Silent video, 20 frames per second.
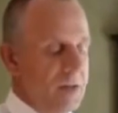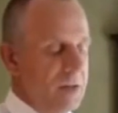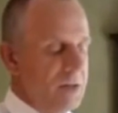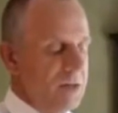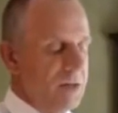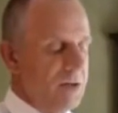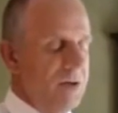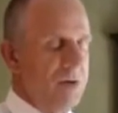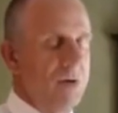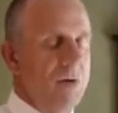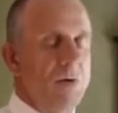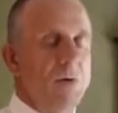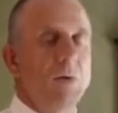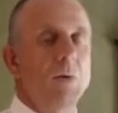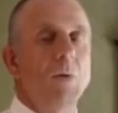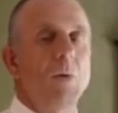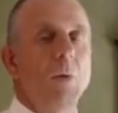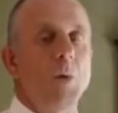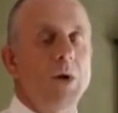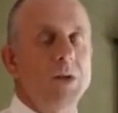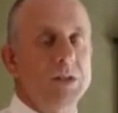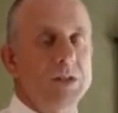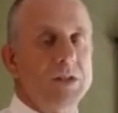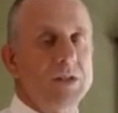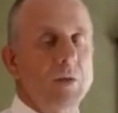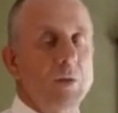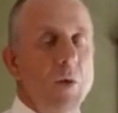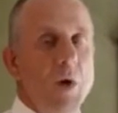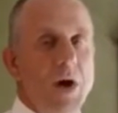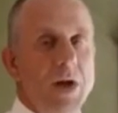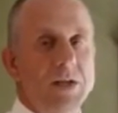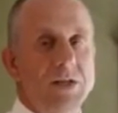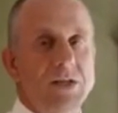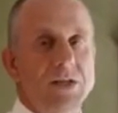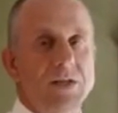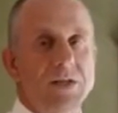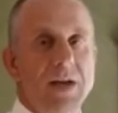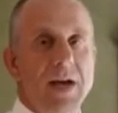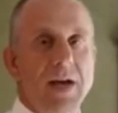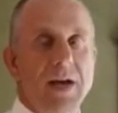So once the watch
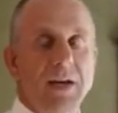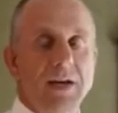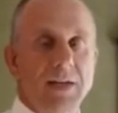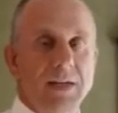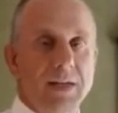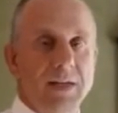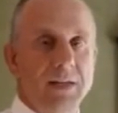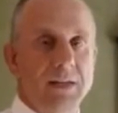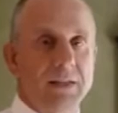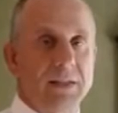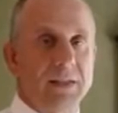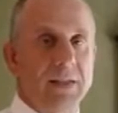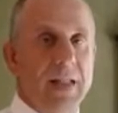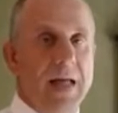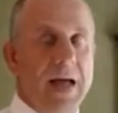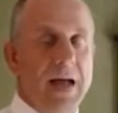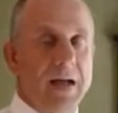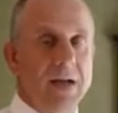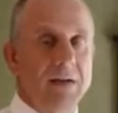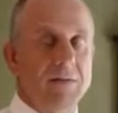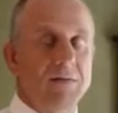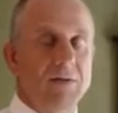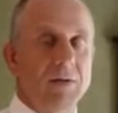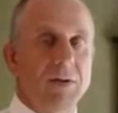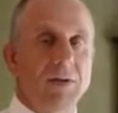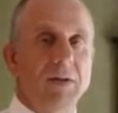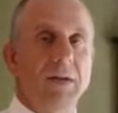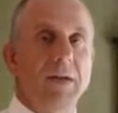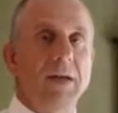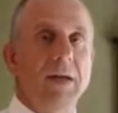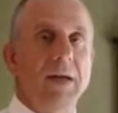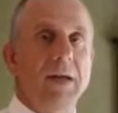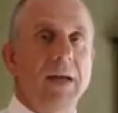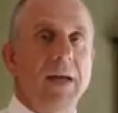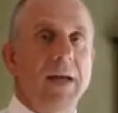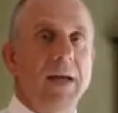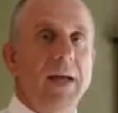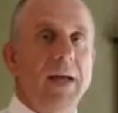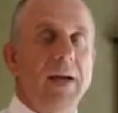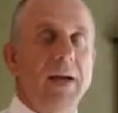is on, it is lockable
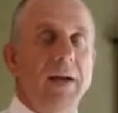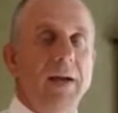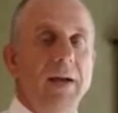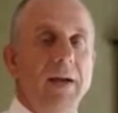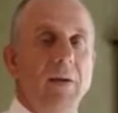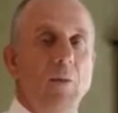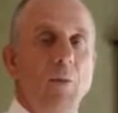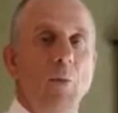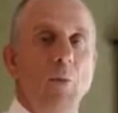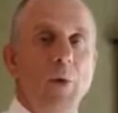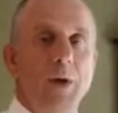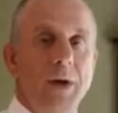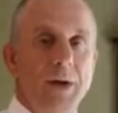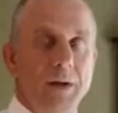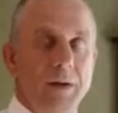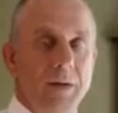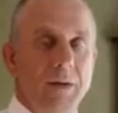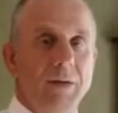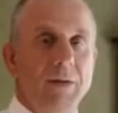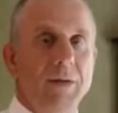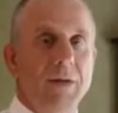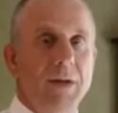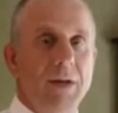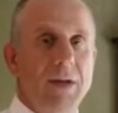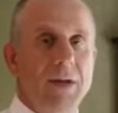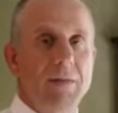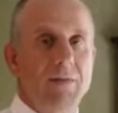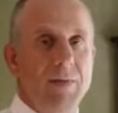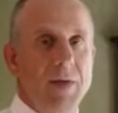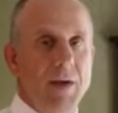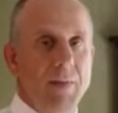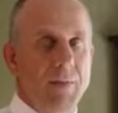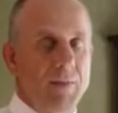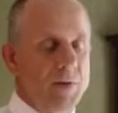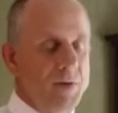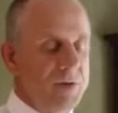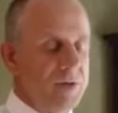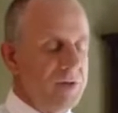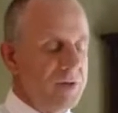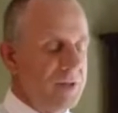and it will keep that
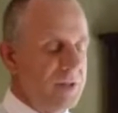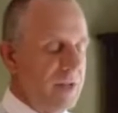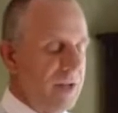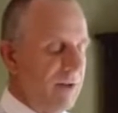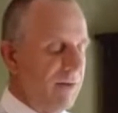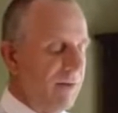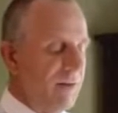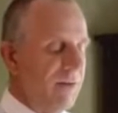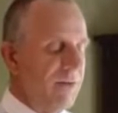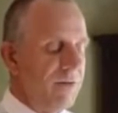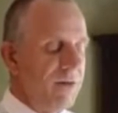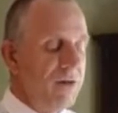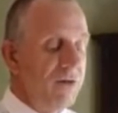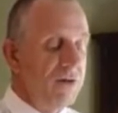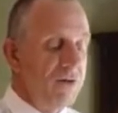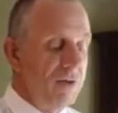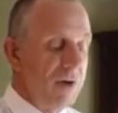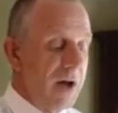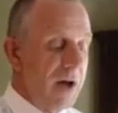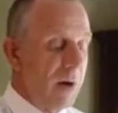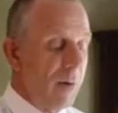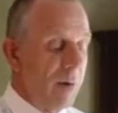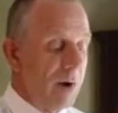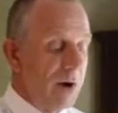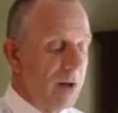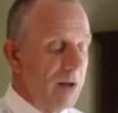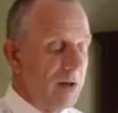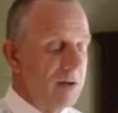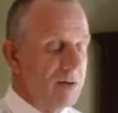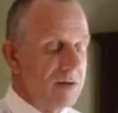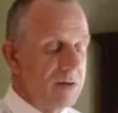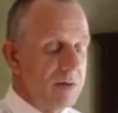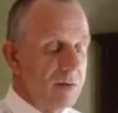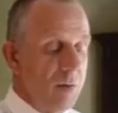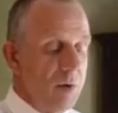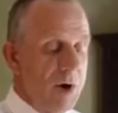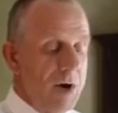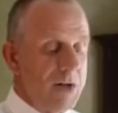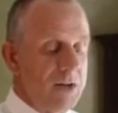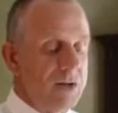person safe. If you do not want to use the
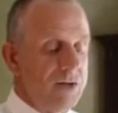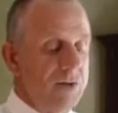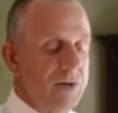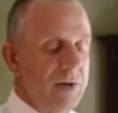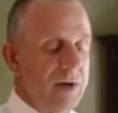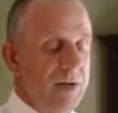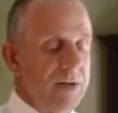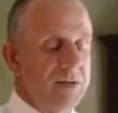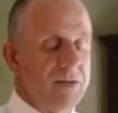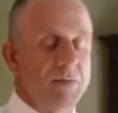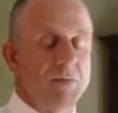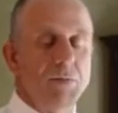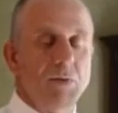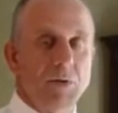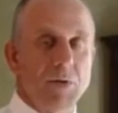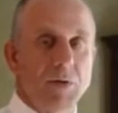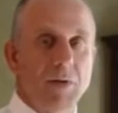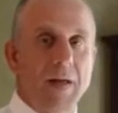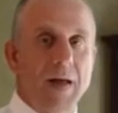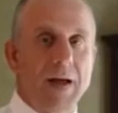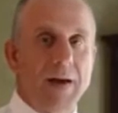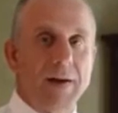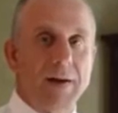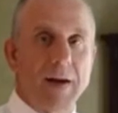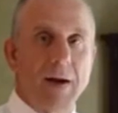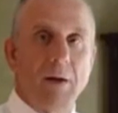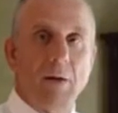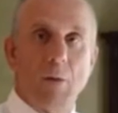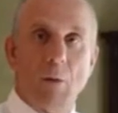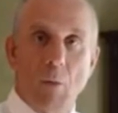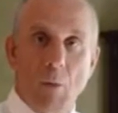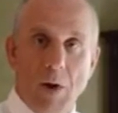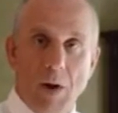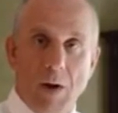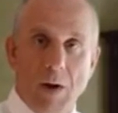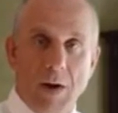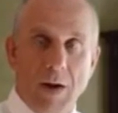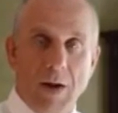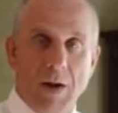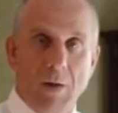watch, you can actually put the lock down and
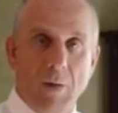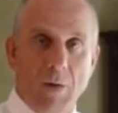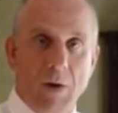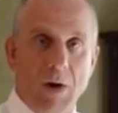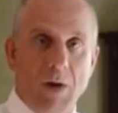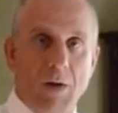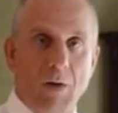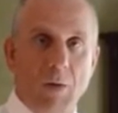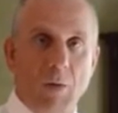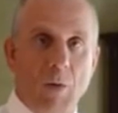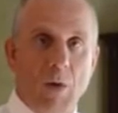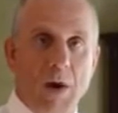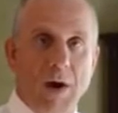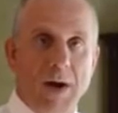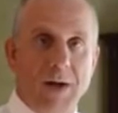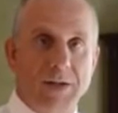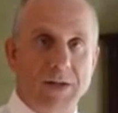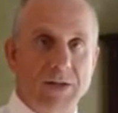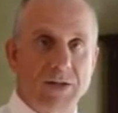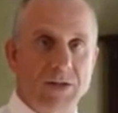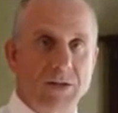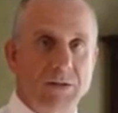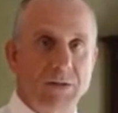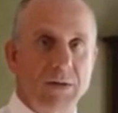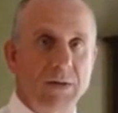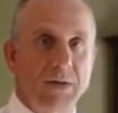wear it like a regular watch.